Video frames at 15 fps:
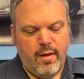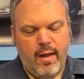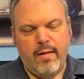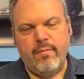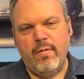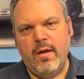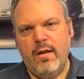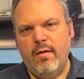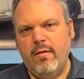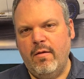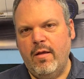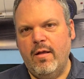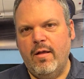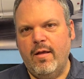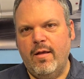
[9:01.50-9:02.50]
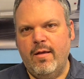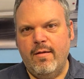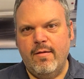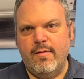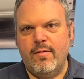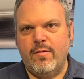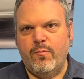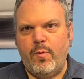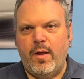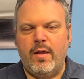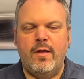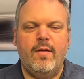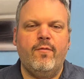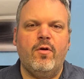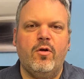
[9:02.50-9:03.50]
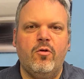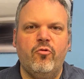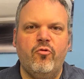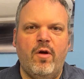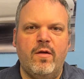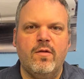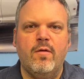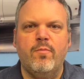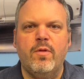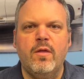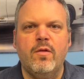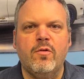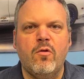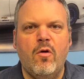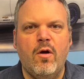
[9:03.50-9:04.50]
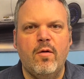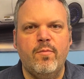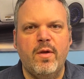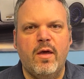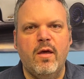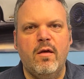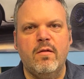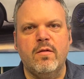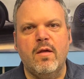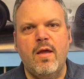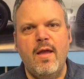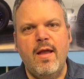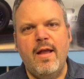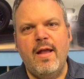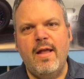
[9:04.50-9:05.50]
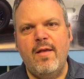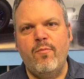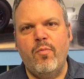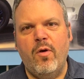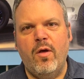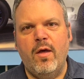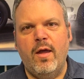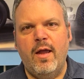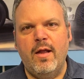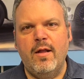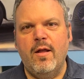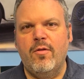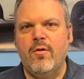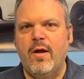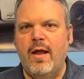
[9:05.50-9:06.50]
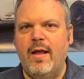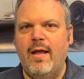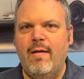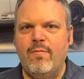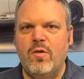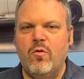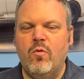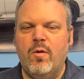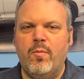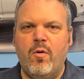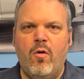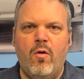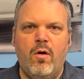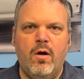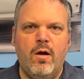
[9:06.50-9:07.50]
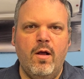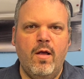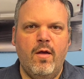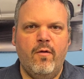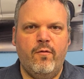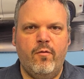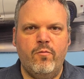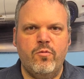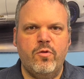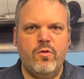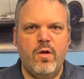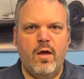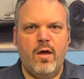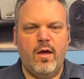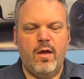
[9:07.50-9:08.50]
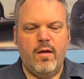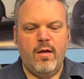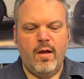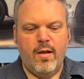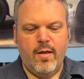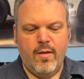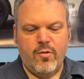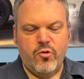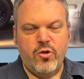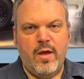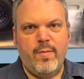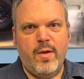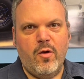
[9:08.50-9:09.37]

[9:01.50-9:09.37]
that he is probably never gonna go dry sump in this car because he bought another Head Games equipped car from, it's Jamie